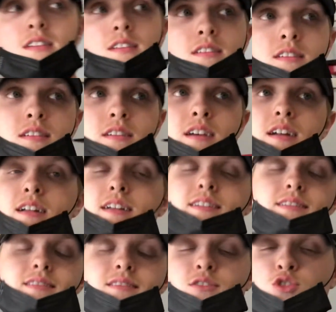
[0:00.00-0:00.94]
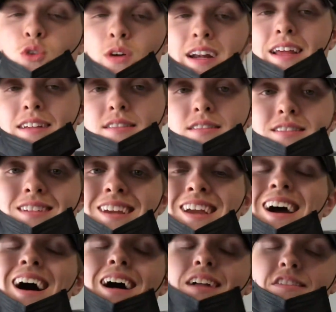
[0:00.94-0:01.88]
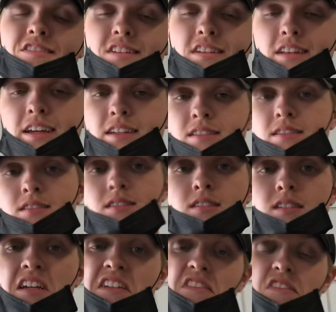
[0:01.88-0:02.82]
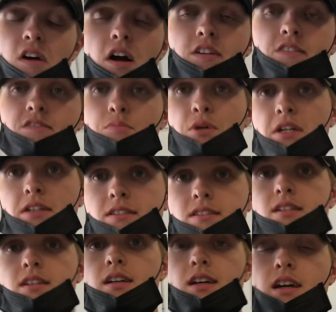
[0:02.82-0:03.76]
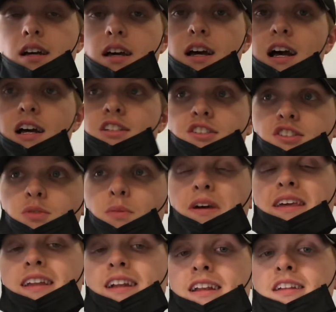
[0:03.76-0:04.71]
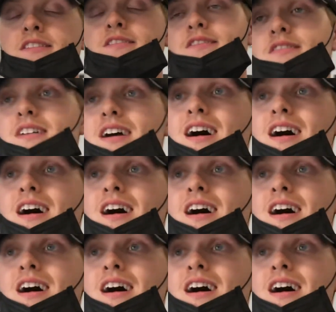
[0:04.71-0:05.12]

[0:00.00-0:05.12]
you gotta like drain it constantly. It sucks, but just the way that it is. I